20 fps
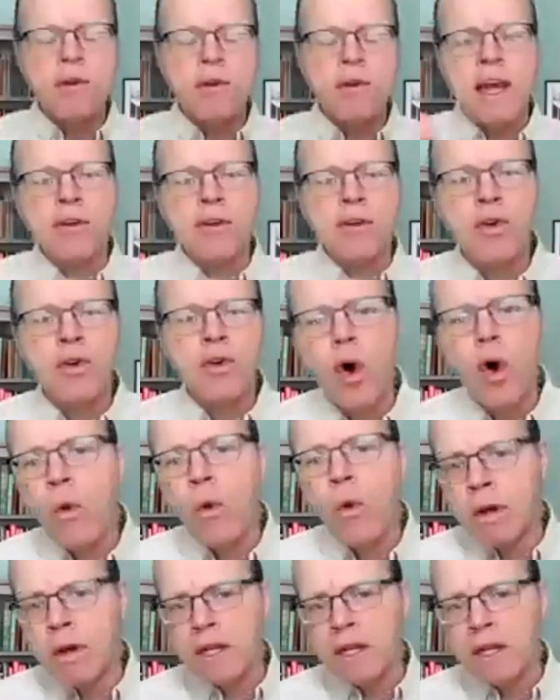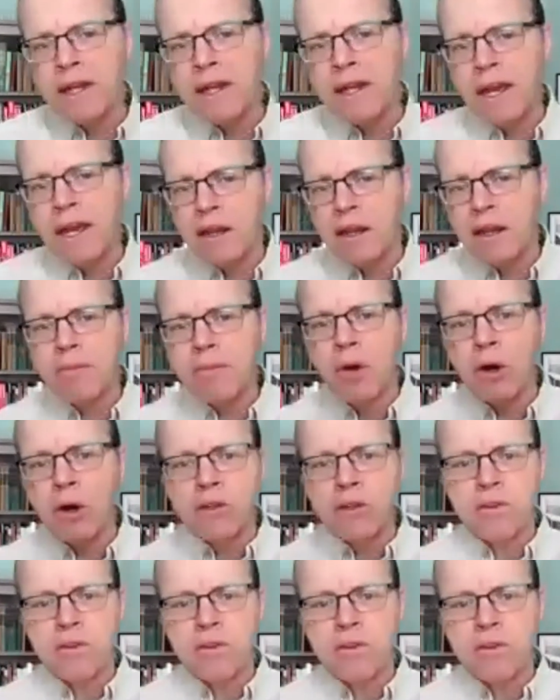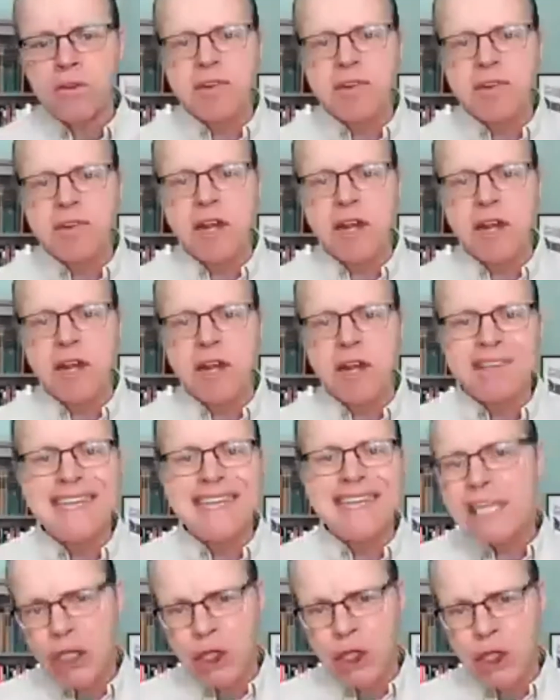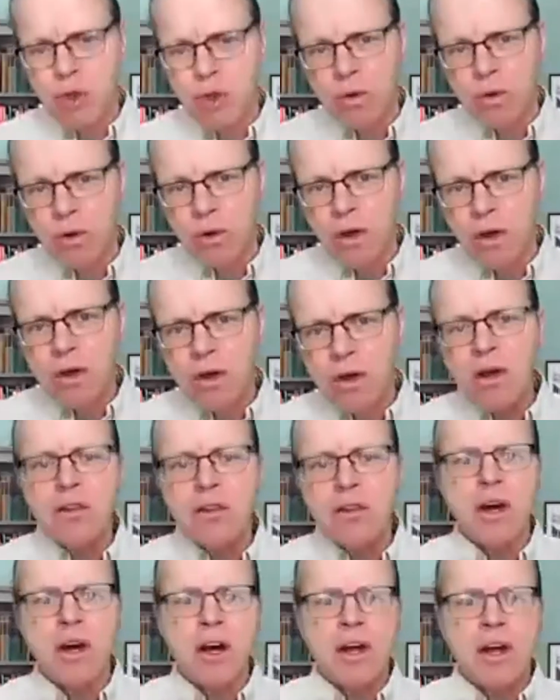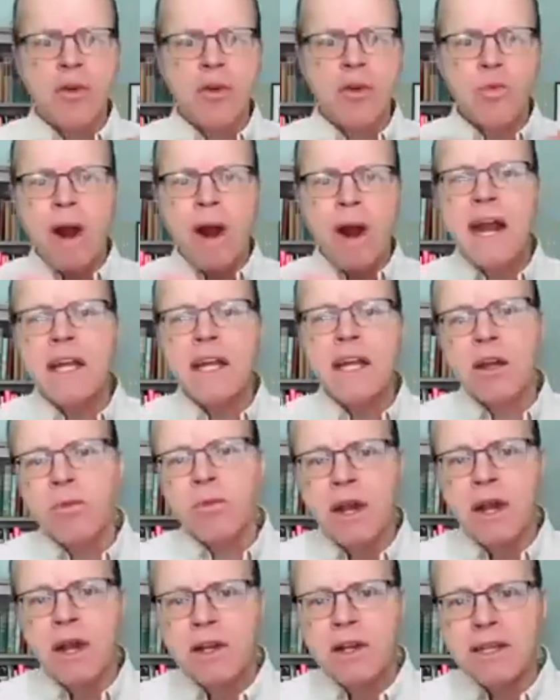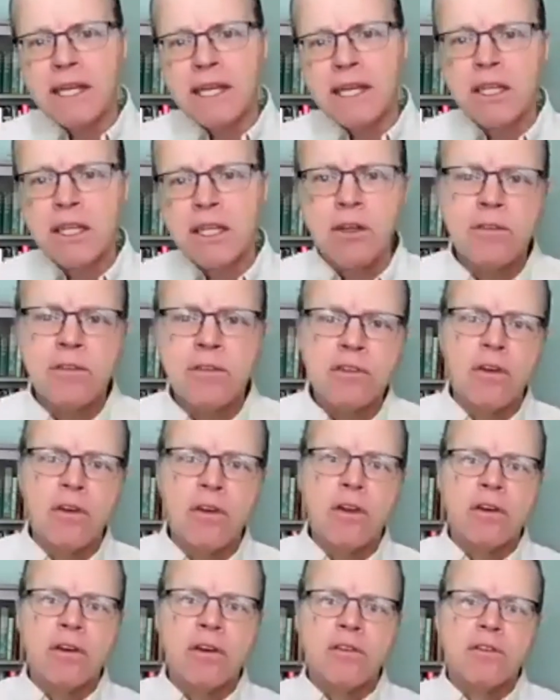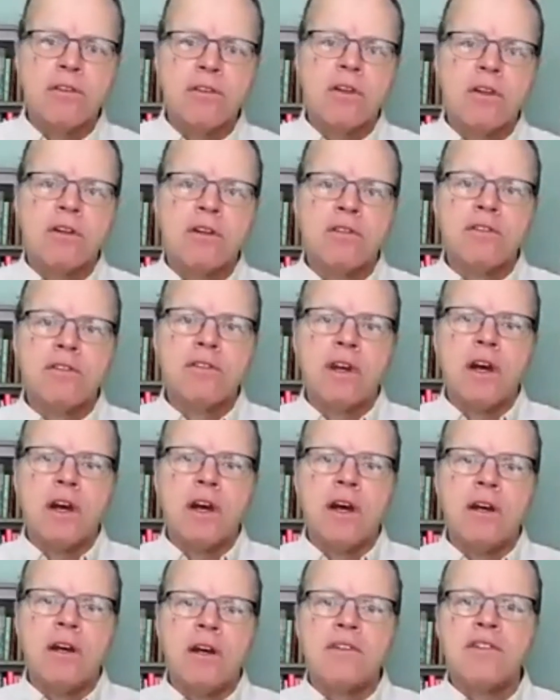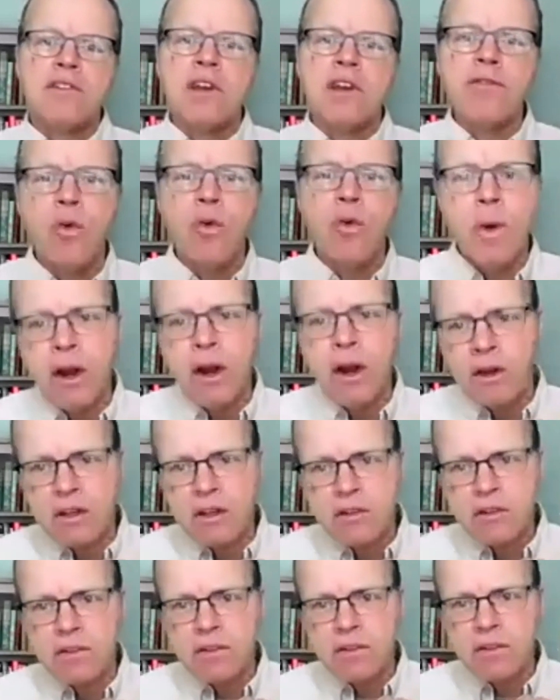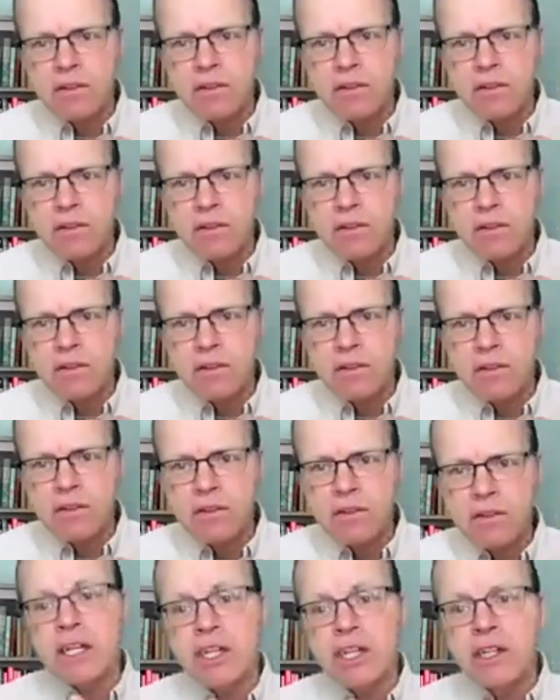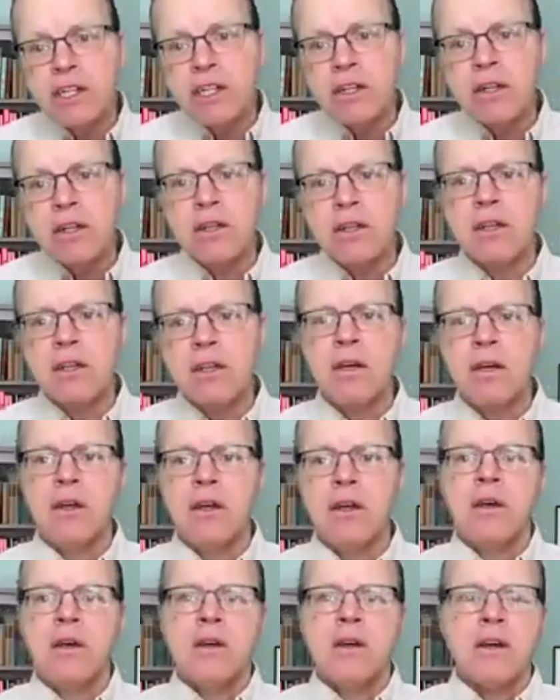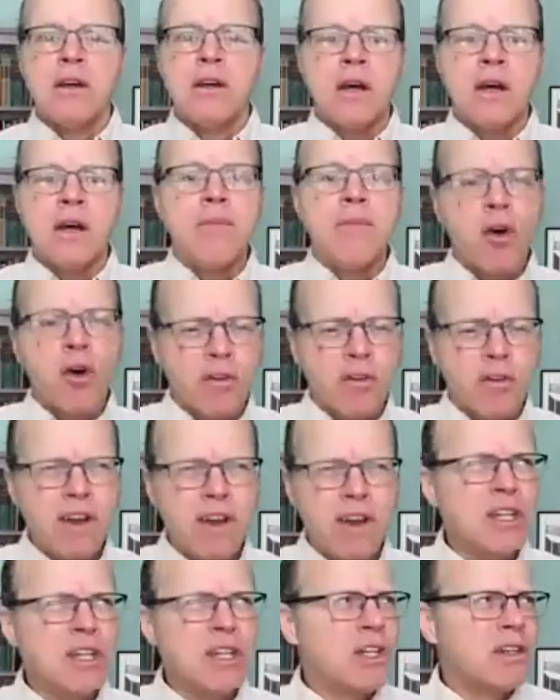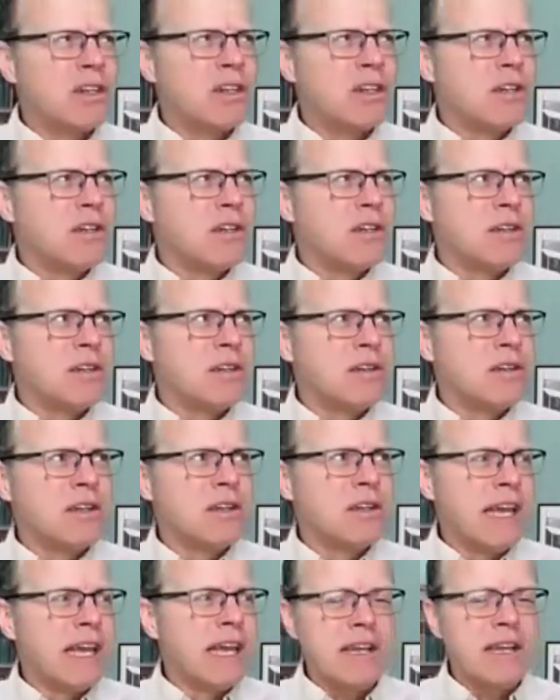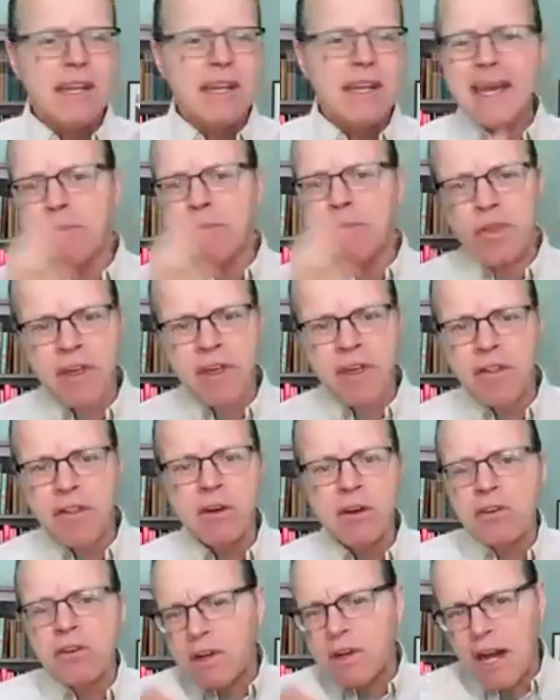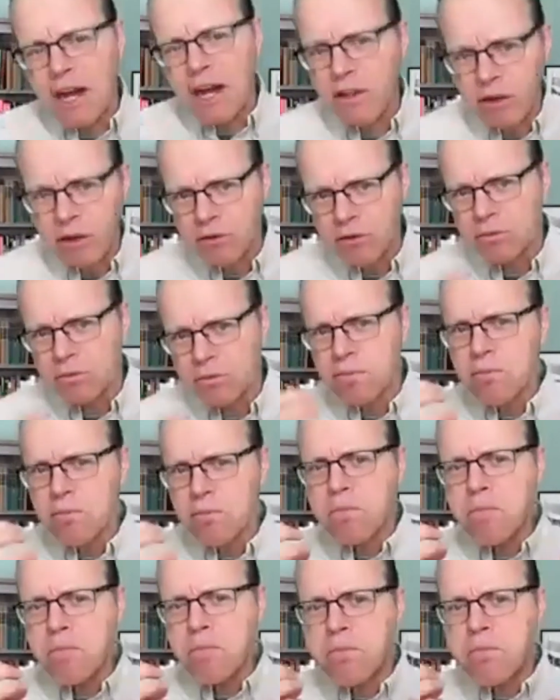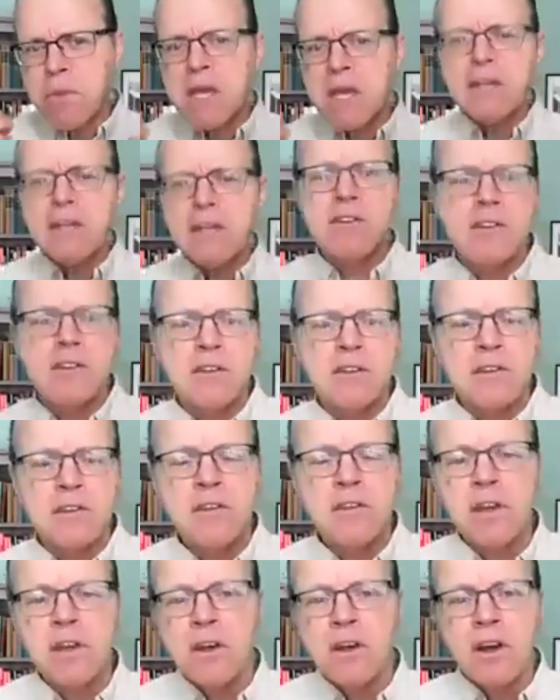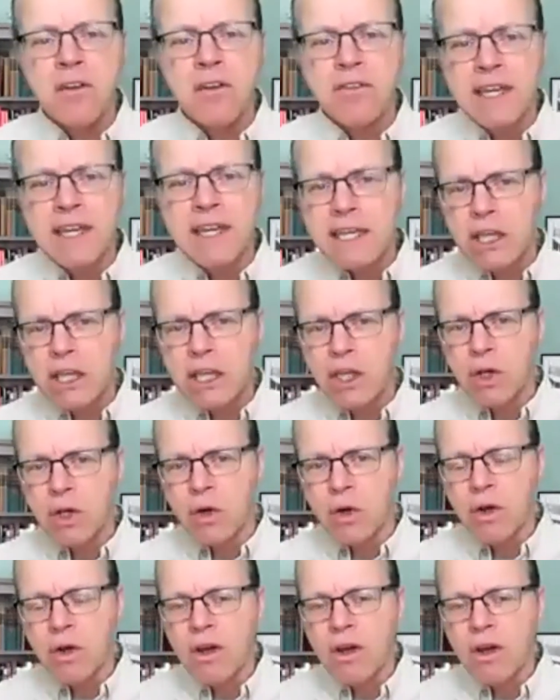Daniel Goleman and emotional intelligence, EQ, the writing around EQ. So there's self-awareness, self-regulation, motivation, and empathy. Those are kind of those pieces of EQ.